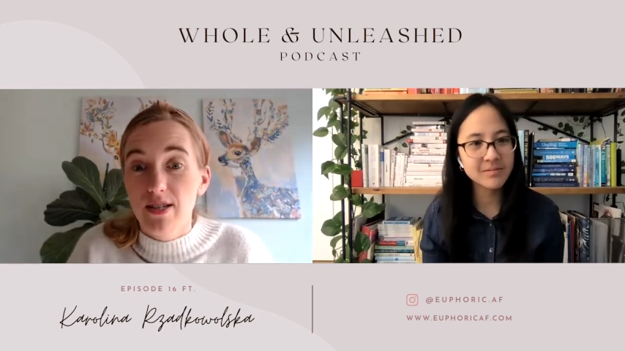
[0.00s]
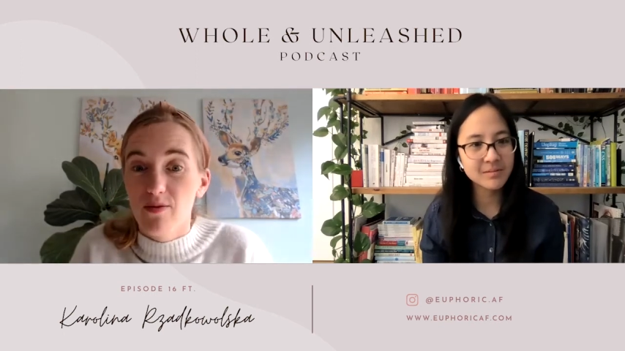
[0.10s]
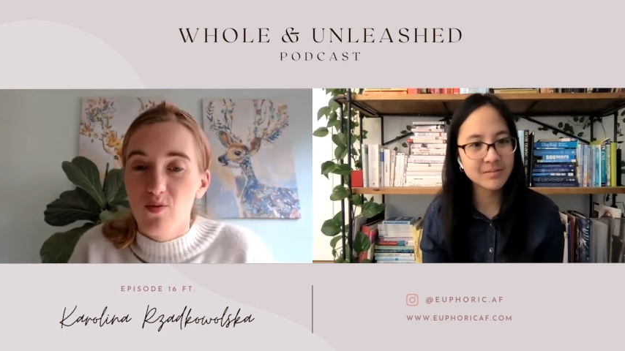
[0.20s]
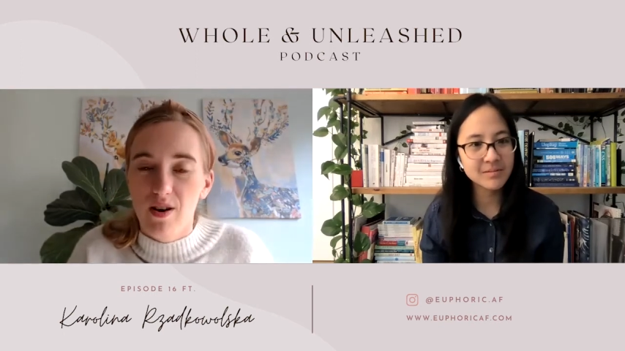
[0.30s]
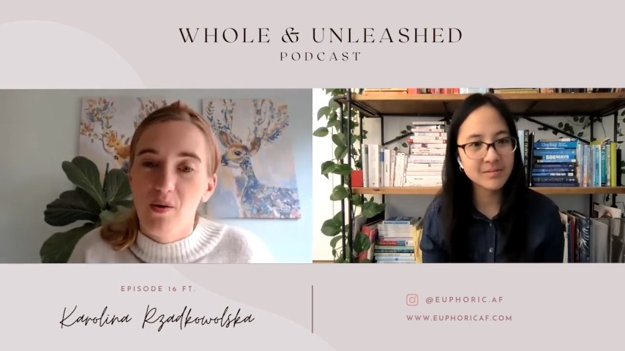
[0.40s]
Speaker 1: of
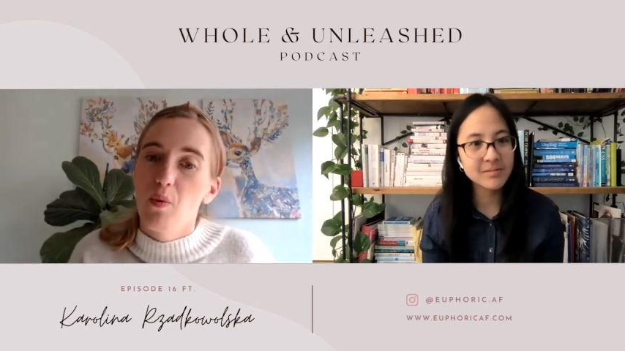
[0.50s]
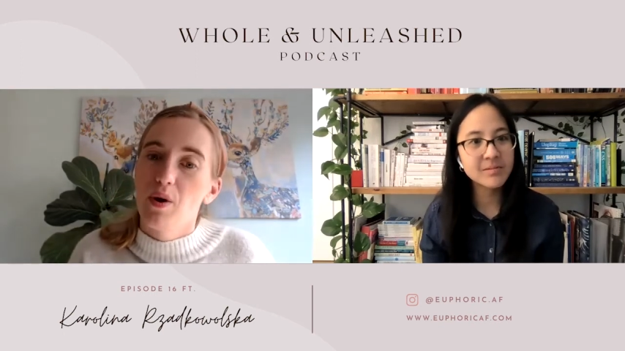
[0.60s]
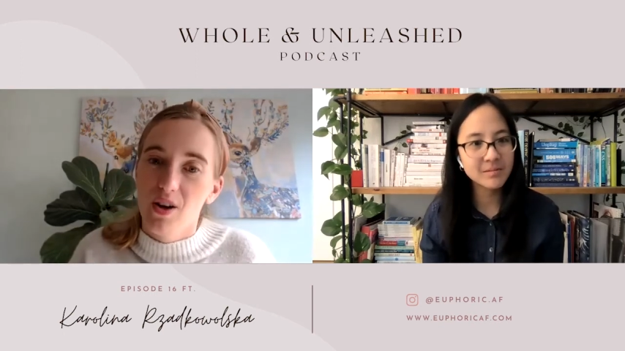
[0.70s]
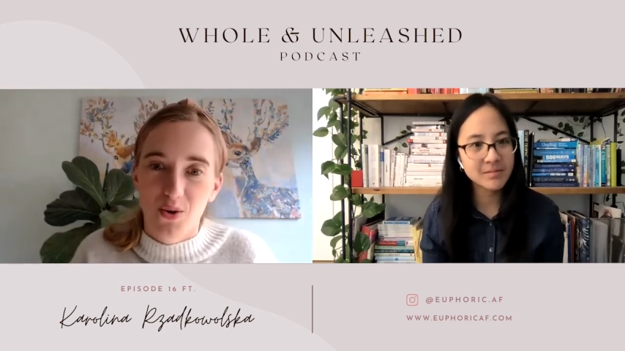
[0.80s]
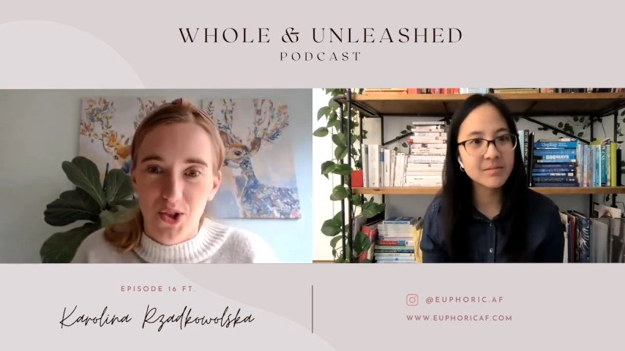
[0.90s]
one-on-one
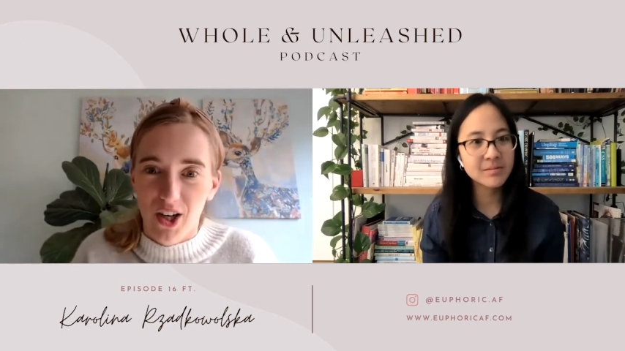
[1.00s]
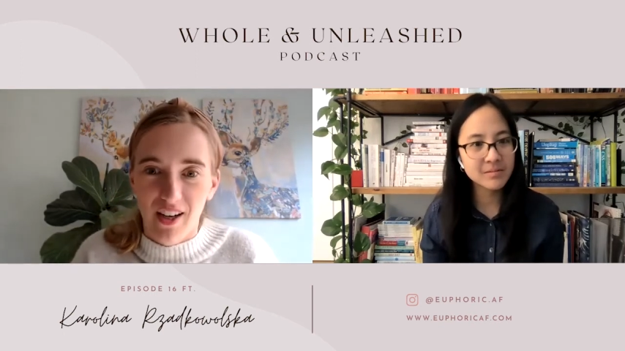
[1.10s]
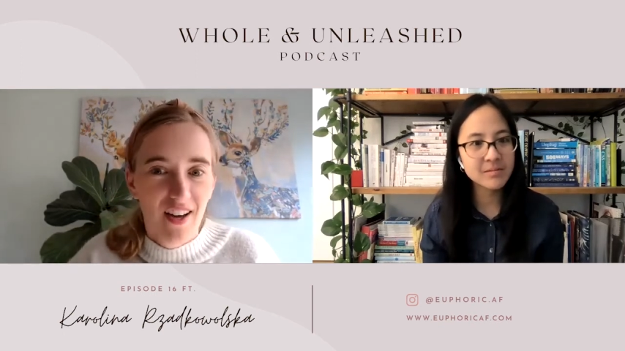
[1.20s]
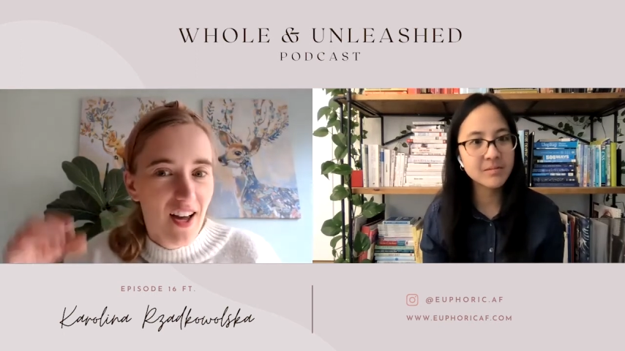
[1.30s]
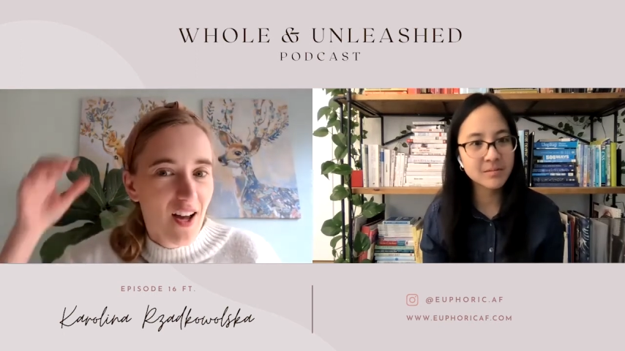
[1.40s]
coaching
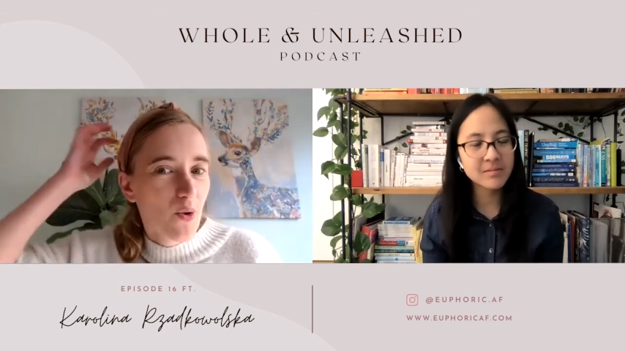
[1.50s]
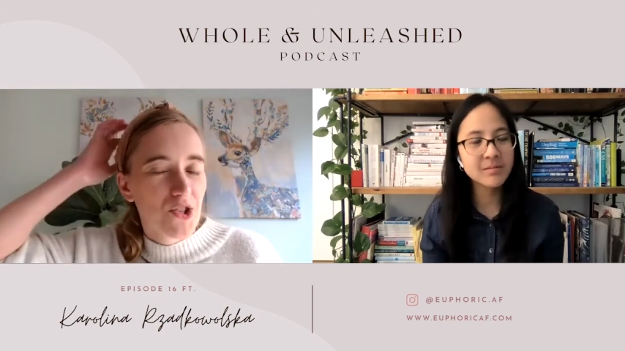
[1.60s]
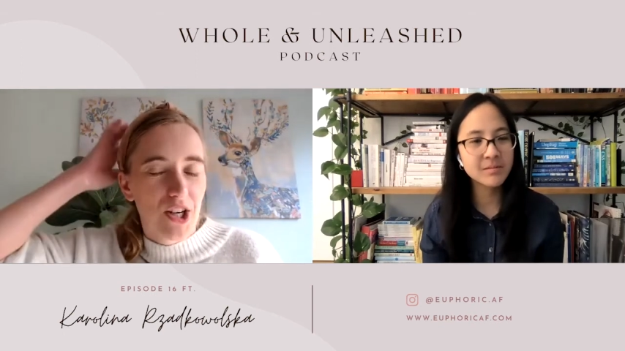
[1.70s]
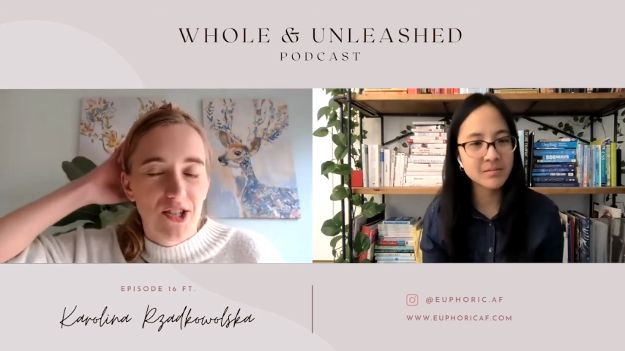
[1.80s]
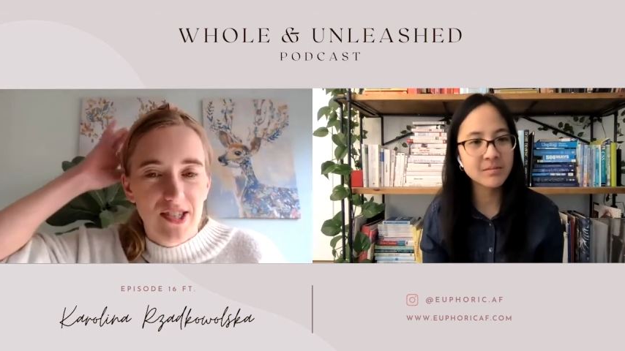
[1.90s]
which I
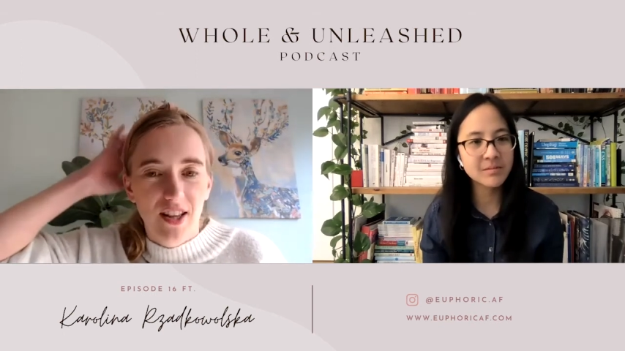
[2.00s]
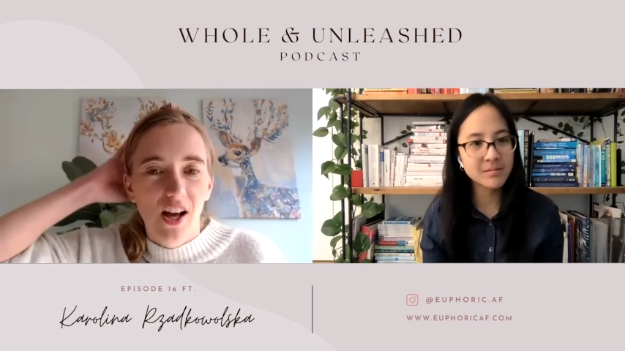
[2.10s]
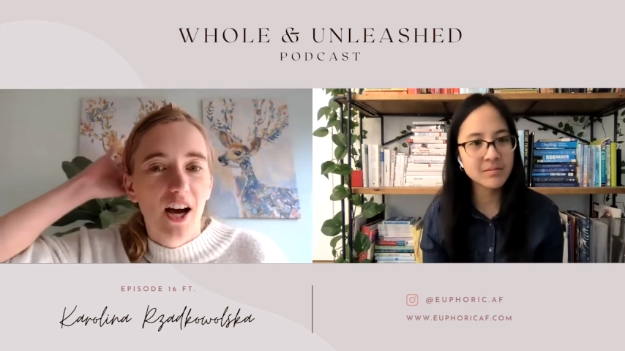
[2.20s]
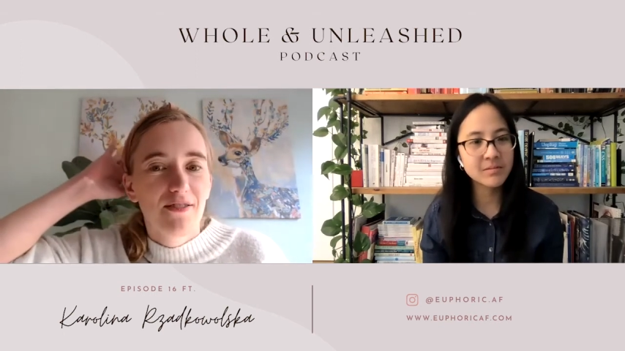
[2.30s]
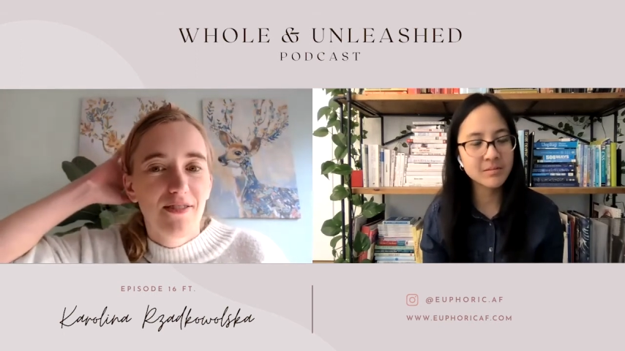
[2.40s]
just
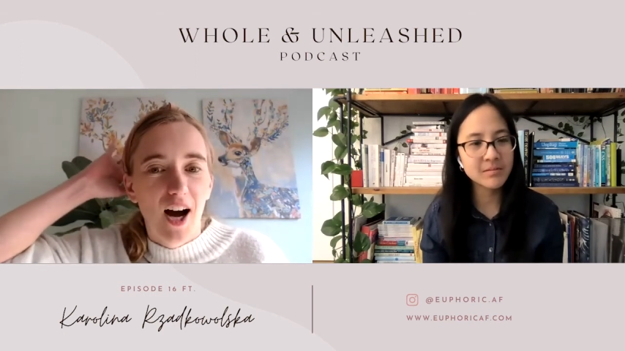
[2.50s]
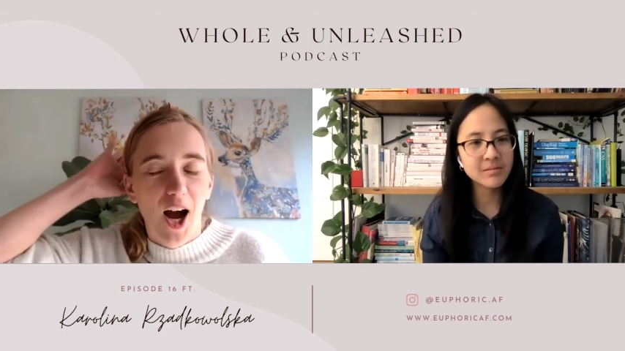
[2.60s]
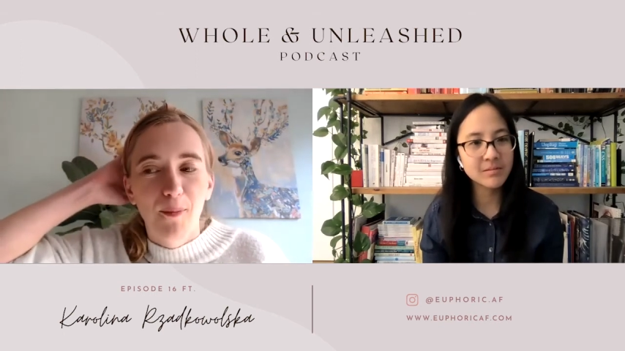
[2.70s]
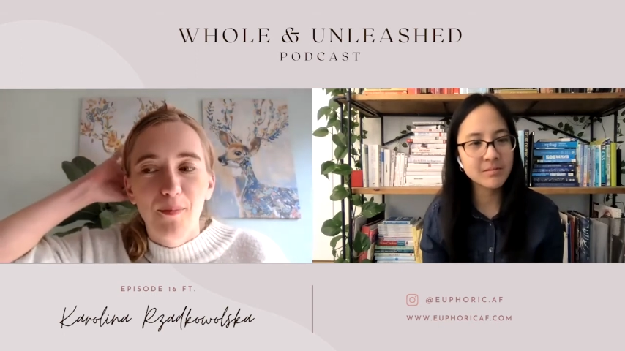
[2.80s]
love. Um,